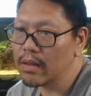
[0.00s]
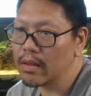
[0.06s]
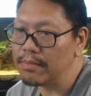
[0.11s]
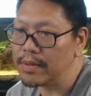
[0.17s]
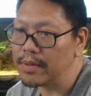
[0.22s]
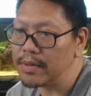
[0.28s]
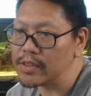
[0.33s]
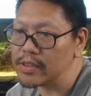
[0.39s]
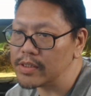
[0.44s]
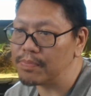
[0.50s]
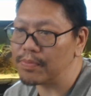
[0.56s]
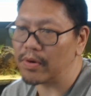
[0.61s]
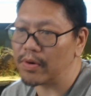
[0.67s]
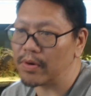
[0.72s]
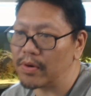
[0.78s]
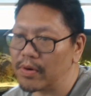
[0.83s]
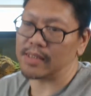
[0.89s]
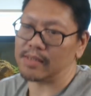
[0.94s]
But super
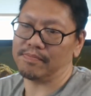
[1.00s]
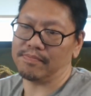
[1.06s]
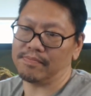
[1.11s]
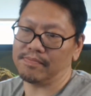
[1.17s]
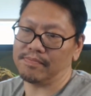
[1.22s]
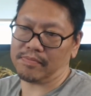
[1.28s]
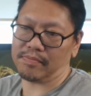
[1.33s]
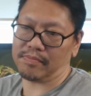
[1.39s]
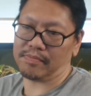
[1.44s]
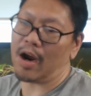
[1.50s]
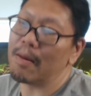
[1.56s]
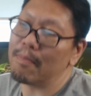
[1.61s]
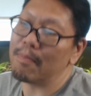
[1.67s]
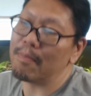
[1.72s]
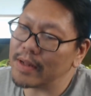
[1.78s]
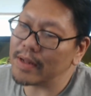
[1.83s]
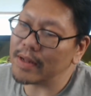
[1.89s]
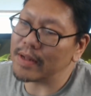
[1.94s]
awesome. All right,
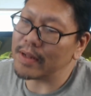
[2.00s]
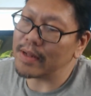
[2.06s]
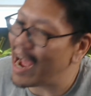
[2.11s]
but...